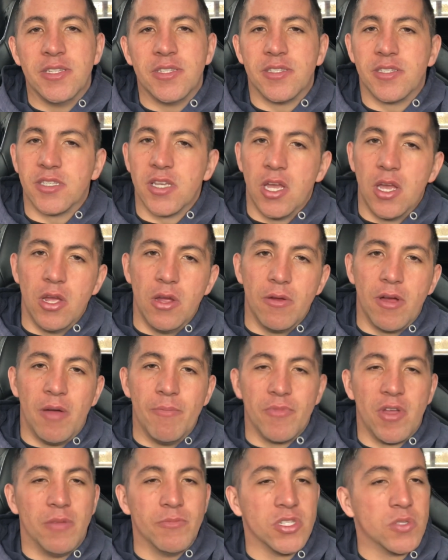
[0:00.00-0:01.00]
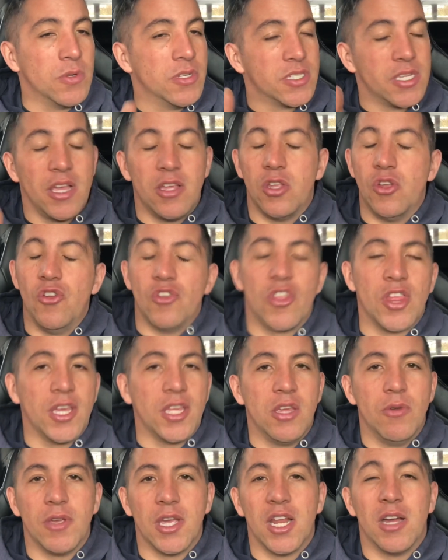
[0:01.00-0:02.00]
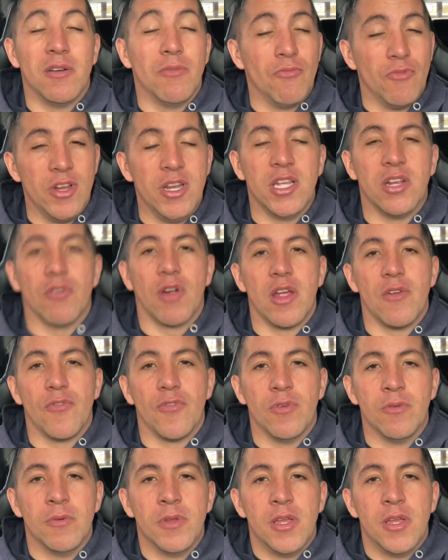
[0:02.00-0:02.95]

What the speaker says: So I'm just want to say a huge thank you again. I'm really grateful.